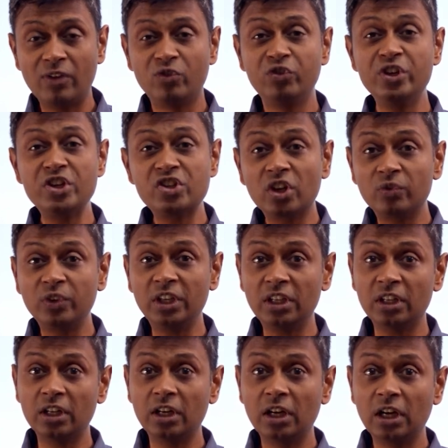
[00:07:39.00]

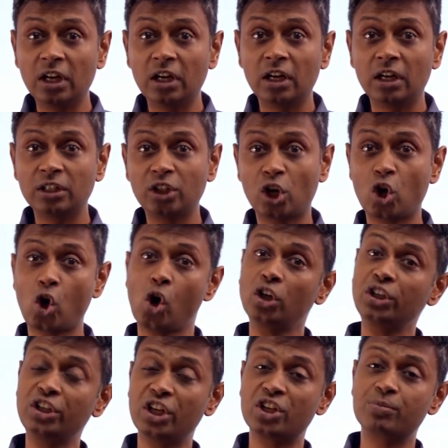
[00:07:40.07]
vis-a-vis the
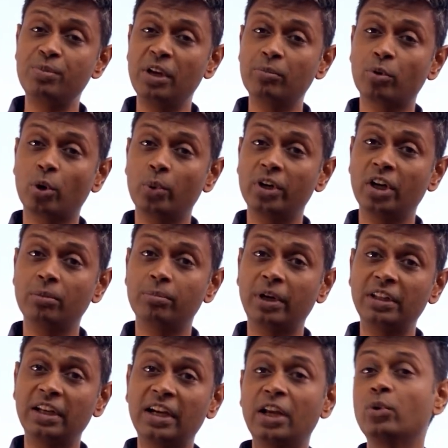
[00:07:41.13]
context being provided
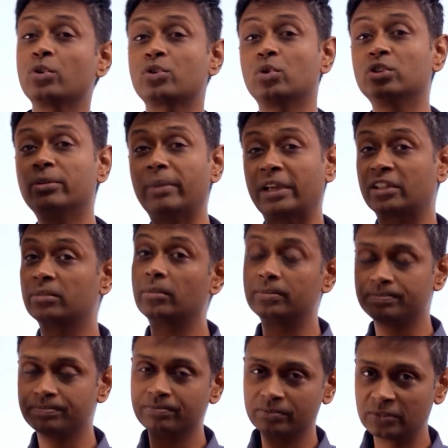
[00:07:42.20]
by the guy who scored the maximum.
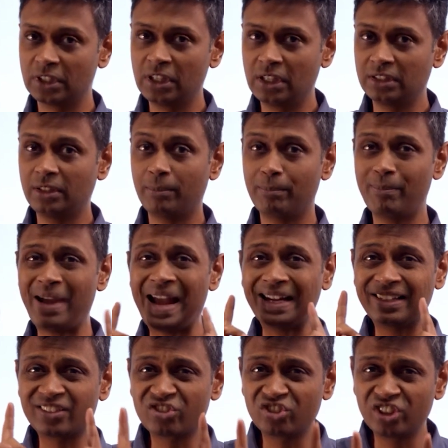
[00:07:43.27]
The
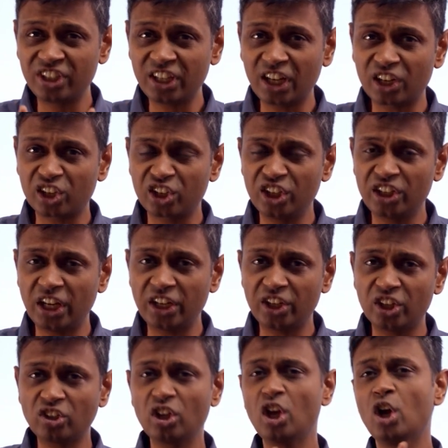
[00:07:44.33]
math sitting underneath
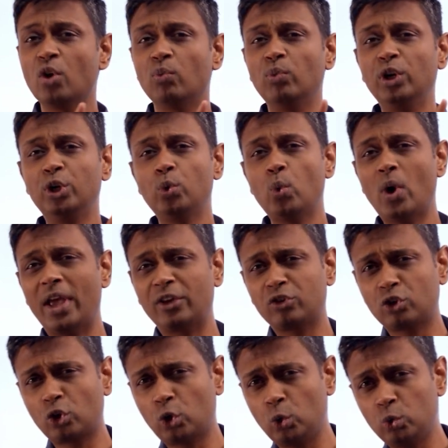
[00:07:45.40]
the ATS will do
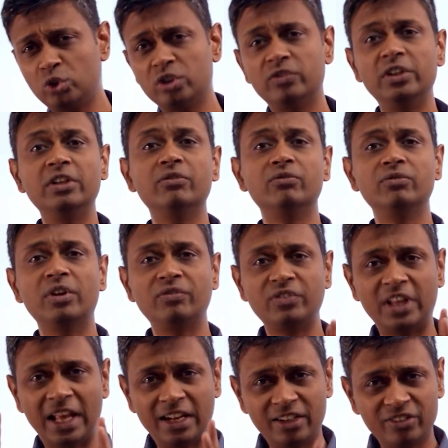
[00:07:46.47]
exclusively.
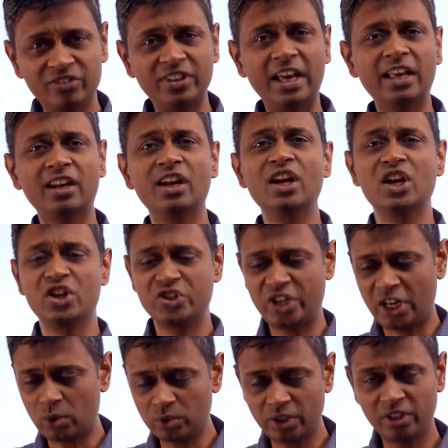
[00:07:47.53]
If there it is there,
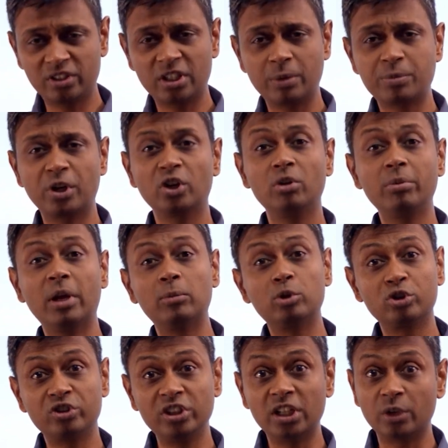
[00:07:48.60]
check out the description, you'll be able
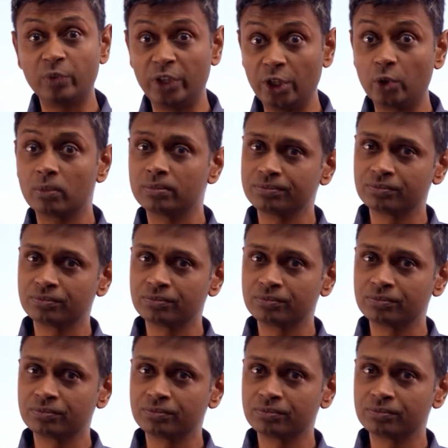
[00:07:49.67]
to see that video.